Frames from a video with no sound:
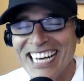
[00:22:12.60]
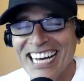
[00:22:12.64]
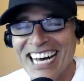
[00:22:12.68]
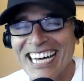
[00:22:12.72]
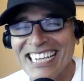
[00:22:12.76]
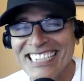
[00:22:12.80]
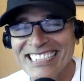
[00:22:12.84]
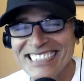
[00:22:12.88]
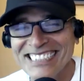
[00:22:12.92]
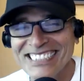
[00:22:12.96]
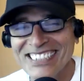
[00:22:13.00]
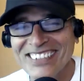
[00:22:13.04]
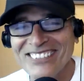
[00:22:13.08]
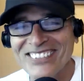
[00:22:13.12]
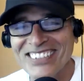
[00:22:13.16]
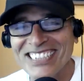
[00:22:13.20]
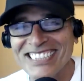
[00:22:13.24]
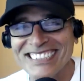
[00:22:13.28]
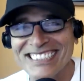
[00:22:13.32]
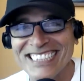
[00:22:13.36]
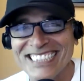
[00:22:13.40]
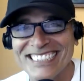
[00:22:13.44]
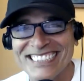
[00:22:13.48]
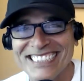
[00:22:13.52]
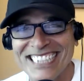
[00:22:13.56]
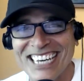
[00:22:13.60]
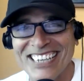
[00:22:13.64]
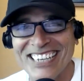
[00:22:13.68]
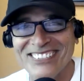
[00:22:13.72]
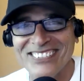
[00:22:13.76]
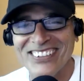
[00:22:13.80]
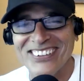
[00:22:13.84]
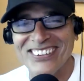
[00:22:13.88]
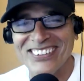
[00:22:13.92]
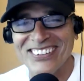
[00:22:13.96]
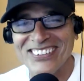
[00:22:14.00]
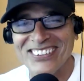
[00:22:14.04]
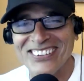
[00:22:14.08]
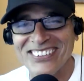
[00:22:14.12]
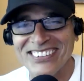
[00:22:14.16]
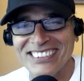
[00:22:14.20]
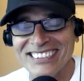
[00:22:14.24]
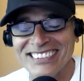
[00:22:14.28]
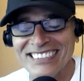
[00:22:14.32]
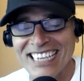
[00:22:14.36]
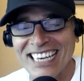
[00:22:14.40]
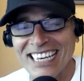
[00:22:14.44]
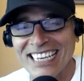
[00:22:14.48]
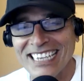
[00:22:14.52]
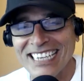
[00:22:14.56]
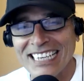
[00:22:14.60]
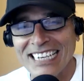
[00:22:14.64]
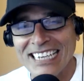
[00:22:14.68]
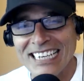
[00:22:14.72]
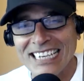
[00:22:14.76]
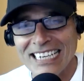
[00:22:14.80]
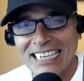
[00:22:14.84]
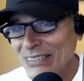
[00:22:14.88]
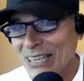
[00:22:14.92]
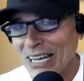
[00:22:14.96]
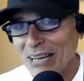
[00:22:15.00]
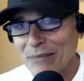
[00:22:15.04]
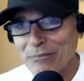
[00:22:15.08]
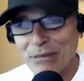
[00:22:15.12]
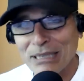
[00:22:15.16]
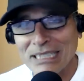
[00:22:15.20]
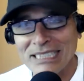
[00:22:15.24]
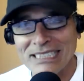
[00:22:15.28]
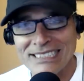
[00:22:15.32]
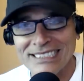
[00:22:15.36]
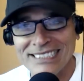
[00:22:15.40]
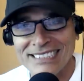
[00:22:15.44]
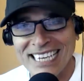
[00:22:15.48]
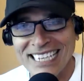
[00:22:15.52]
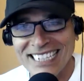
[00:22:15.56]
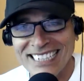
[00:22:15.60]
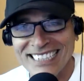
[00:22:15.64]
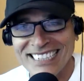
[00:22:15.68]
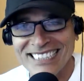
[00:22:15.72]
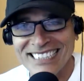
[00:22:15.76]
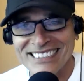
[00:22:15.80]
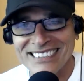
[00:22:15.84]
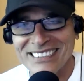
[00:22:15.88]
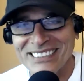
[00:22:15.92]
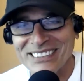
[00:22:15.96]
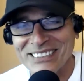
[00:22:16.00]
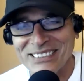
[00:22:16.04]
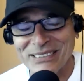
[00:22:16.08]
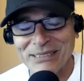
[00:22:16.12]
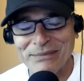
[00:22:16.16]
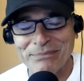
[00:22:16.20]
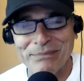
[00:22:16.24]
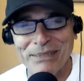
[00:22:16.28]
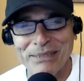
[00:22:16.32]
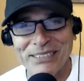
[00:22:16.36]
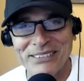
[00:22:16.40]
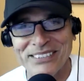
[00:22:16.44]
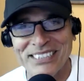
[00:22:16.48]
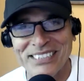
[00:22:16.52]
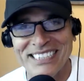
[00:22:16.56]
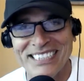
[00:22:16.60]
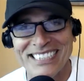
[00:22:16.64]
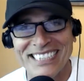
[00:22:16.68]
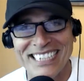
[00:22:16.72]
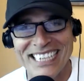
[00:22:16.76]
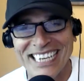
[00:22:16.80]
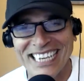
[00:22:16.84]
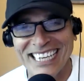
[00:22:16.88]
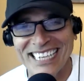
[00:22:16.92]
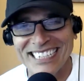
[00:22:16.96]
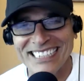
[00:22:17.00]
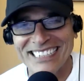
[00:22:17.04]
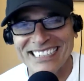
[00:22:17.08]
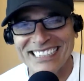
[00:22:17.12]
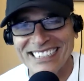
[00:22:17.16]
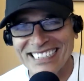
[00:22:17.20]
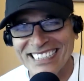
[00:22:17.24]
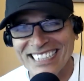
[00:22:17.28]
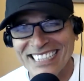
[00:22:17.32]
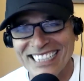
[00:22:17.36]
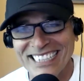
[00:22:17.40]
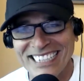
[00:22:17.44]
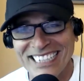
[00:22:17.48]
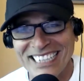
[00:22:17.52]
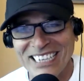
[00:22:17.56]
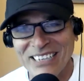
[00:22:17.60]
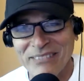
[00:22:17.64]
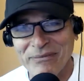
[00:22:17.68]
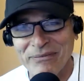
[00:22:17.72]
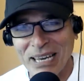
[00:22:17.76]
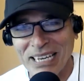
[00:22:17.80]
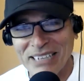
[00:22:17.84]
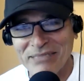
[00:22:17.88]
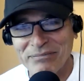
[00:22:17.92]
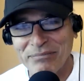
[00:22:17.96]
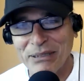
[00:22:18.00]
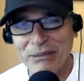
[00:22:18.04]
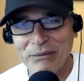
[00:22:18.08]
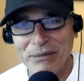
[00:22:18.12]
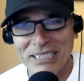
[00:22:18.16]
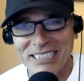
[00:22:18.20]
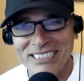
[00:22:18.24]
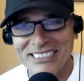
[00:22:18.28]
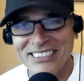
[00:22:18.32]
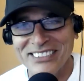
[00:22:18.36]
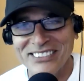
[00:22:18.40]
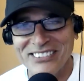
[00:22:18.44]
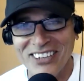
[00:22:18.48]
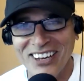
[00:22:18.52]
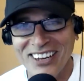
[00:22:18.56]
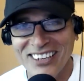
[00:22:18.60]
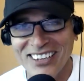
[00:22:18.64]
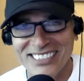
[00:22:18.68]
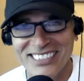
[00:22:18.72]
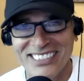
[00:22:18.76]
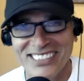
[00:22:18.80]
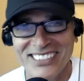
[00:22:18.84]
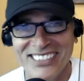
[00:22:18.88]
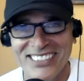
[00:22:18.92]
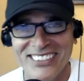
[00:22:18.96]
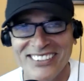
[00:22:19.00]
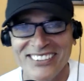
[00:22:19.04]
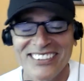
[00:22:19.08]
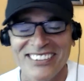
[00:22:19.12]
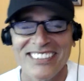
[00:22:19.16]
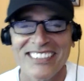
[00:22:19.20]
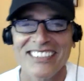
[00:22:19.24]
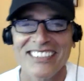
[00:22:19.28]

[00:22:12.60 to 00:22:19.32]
How does somebody sit down with you and say, "I've been channeling this spirit, and uh, he might be willing to talk to you"?